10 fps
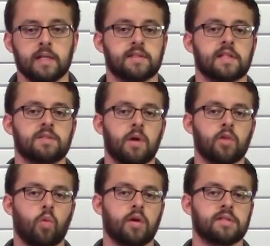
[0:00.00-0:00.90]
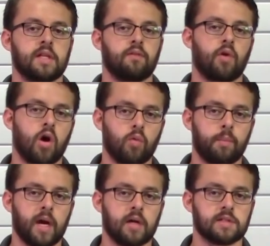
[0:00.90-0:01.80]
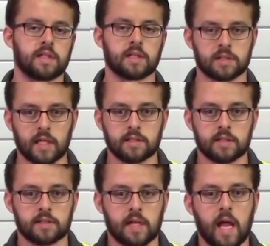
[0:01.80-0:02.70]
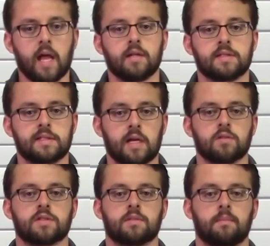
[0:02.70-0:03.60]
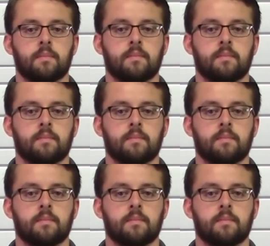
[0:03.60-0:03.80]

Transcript: a six-month warranty for all repairs, exchanges, and sales.